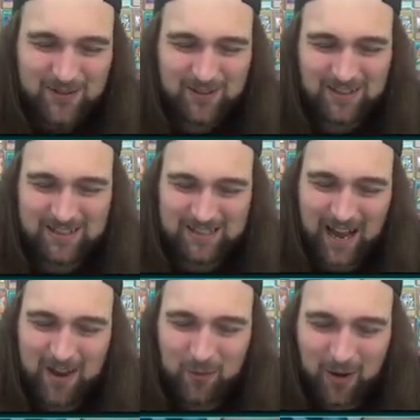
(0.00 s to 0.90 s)
if you could
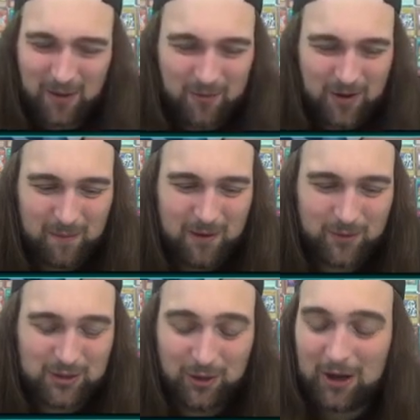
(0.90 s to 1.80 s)
sign one of them and
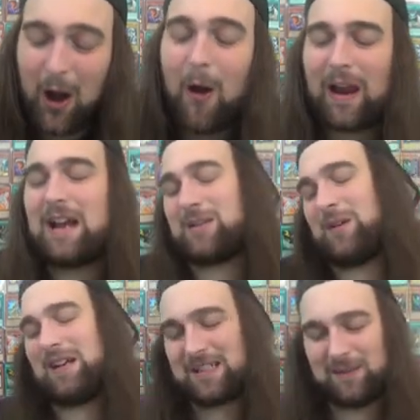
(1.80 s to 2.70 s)
return it. Oh, okay, so
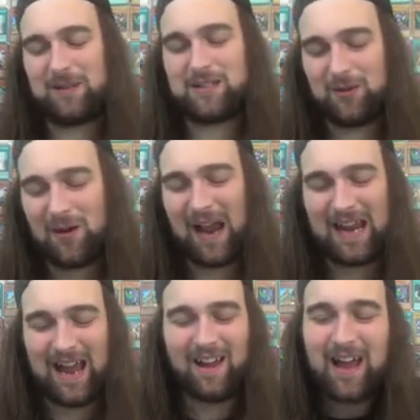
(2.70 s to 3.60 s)
he did send me two. Okay,
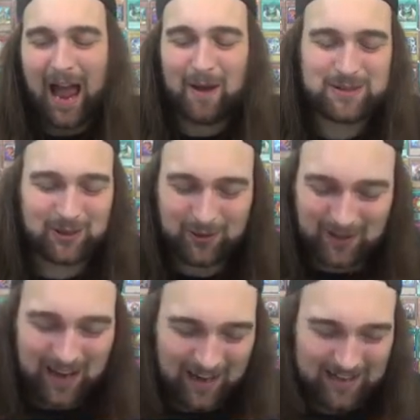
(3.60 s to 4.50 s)
yeah,
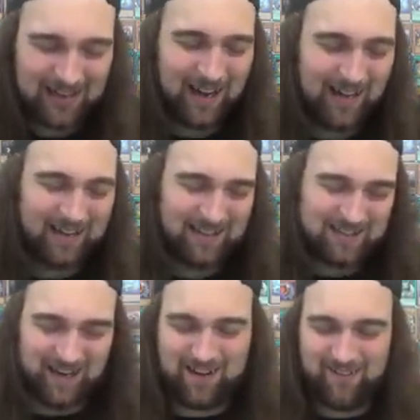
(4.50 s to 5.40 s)
absolutely. I could, I could
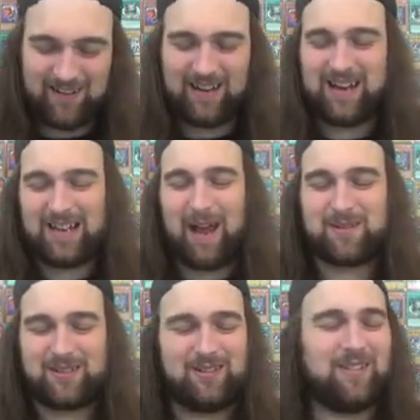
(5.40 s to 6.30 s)
sign one. Yes,
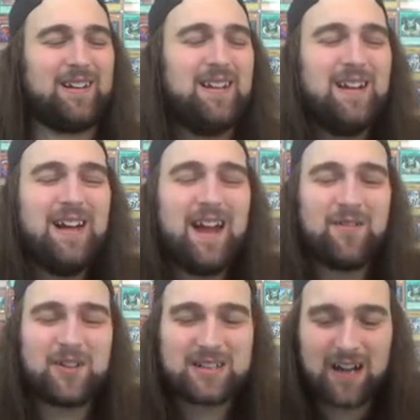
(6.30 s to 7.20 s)
absolutely.
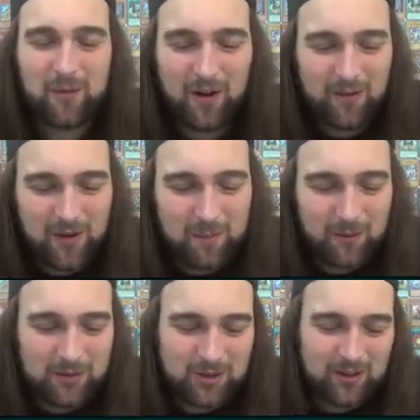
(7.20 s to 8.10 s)
If you could sign one of them
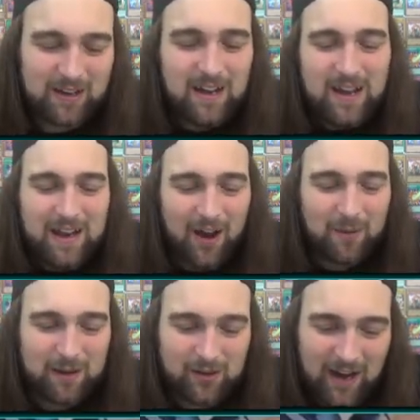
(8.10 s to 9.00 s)
and return it, that
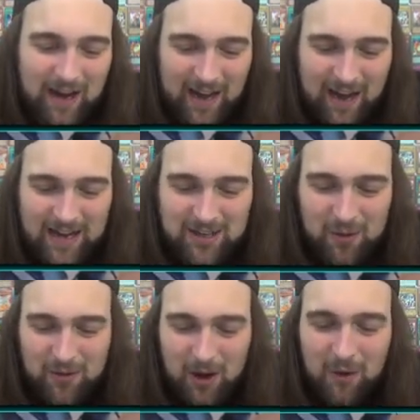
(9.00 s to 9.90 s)
would be great. And I
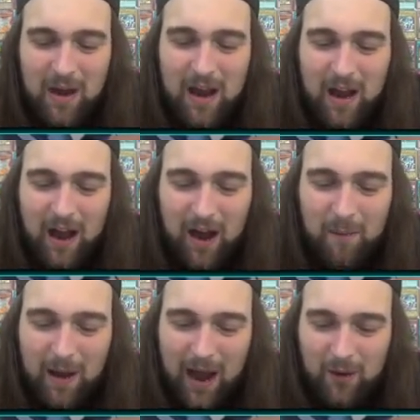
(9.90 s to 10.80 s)
don't know
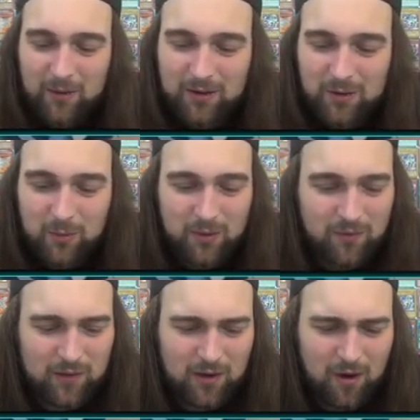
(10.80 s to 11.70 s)
um, how you would
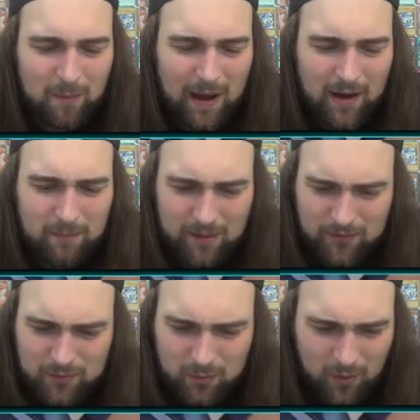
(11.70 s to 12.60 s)
feel about it, but
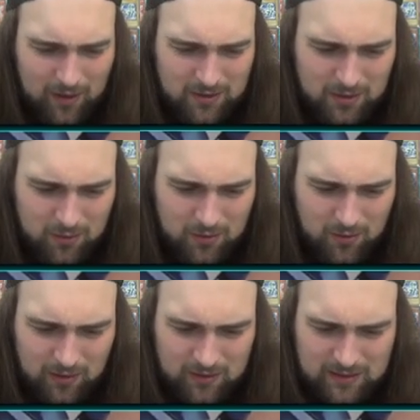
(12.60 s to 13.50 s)
if you wanted to,
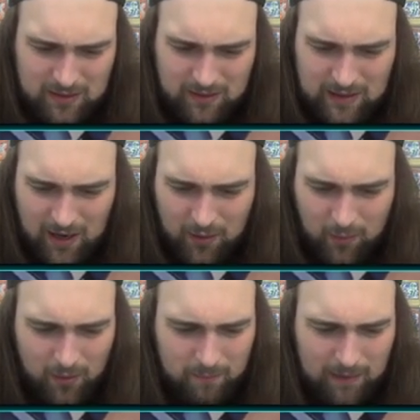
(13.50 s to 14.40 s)
you could send the
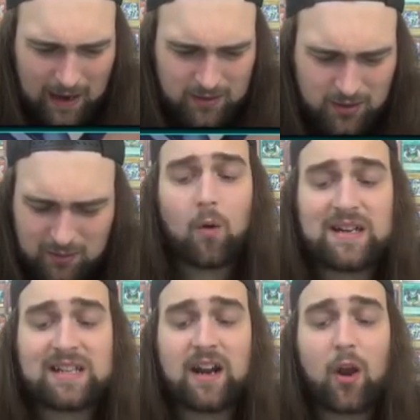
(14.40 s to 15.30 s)
other one back too. Oh,
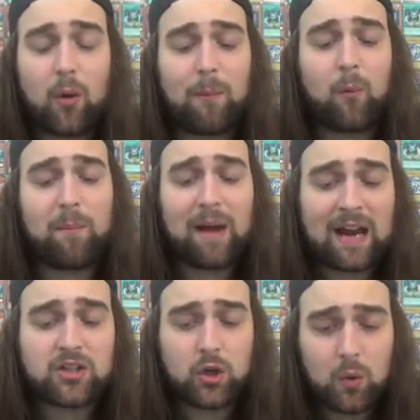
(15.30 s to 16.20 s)
he said other one
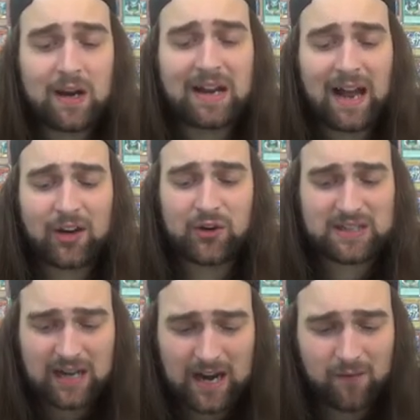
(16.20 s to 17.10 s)
back too, and I could
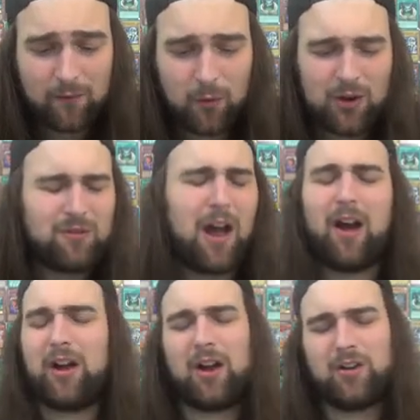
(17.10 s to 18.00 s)
sign it for you.
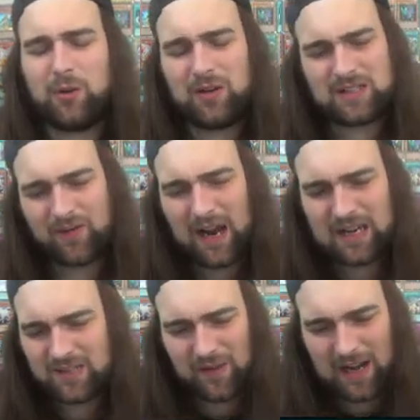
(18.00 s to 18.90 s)
No, no, dude, it's fine.
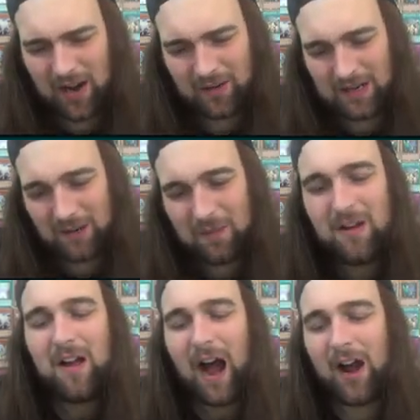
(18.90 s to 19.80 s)
It's fine. I don't need them.
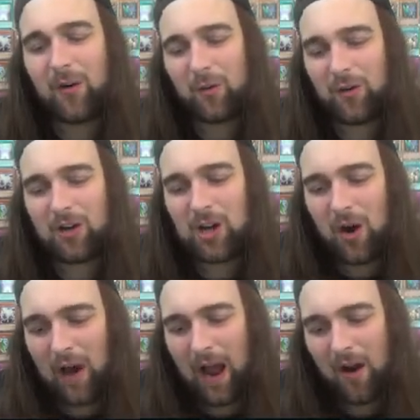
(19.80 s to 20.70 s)
I don't really
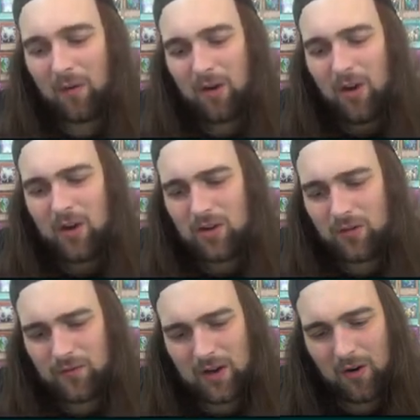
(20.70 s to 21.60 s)
know how
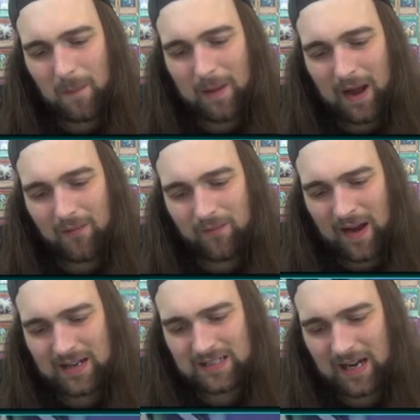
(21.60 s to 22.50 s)
you feel about
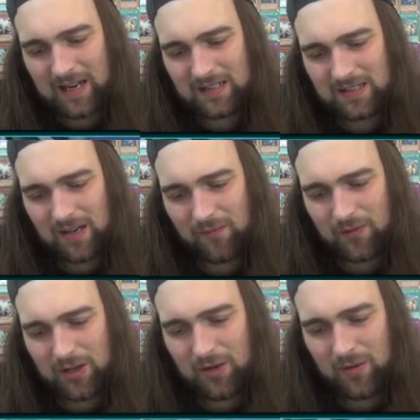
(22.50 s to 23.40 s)
fan signing stuff
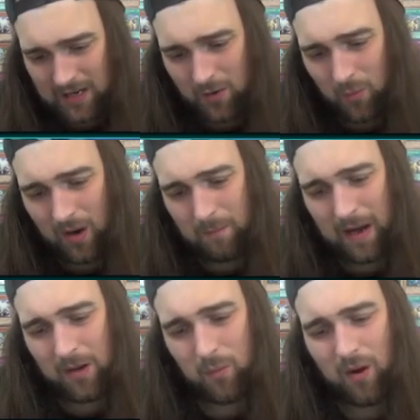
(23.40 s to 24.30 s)
for you, and you want
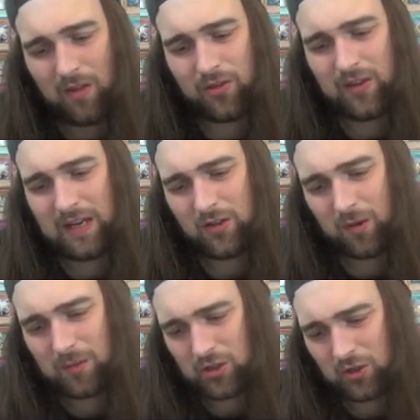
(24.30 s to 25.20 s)
may want the
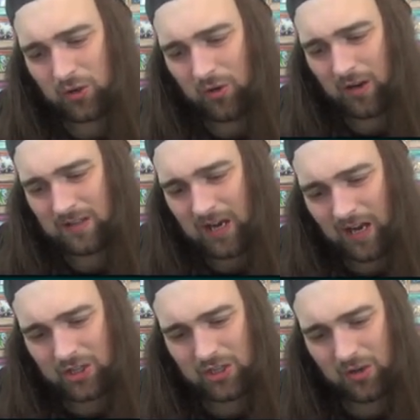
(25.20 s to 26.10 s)
Dark Magician Girl
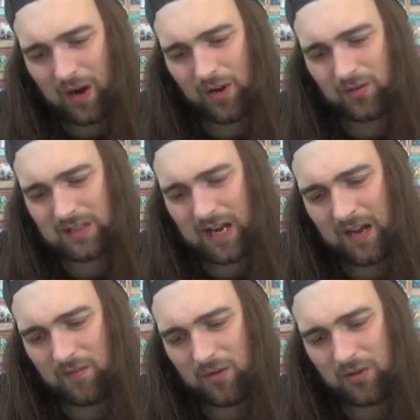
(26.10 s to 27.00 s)
untouched. So I
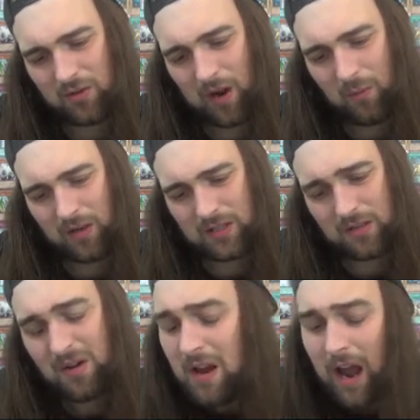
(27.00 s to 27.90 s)
understand if you do not want to.